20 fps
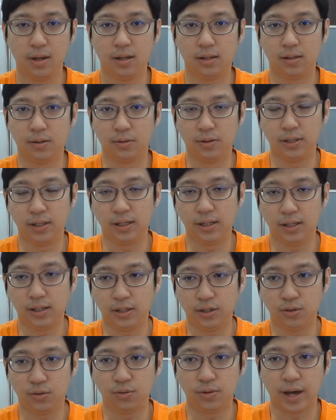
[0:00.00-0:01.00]
The only
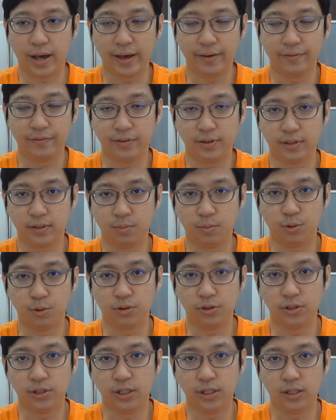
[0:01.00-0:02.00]
issue I have is
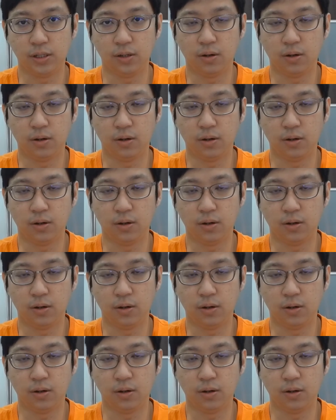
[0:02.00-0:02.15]
mostly